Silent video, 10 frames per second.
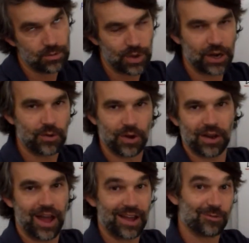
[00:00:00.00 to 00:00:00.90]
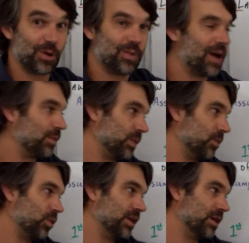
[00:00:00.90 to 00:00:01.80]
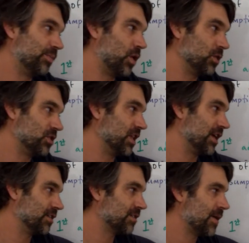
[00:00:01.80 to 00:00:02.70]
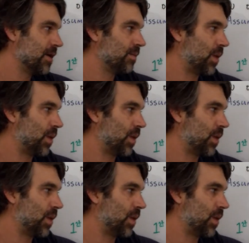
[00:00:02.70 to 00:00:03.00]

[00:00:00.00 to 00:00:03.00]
But in real life, we probably wouldn't approach this.